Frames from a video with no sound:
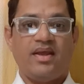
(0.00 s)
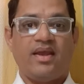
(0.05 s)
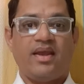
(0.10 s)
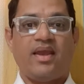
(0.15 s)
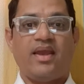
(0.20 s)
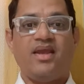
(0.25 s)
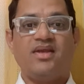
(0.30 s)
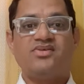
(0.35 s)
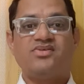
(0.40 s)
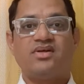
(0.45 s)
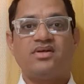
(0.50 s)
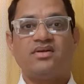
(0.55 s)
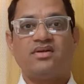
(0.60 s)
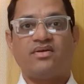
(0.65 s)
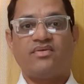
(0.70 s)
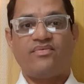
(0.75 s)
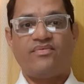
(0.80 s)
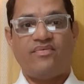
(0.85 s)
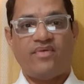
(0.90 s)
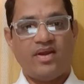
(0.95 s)
age
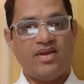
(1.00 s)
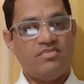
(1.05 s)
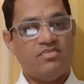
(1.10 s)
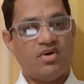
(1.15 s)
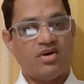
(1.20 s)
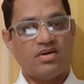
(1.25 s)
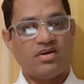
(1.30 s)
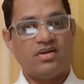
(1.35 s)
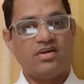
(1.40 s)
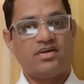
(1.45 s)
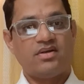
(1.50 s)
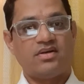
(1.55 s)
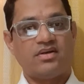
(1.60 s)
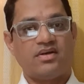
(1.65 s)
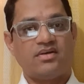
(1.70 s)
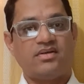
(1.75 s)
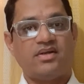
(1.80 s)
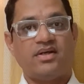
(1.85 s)
under 5 mortality rate,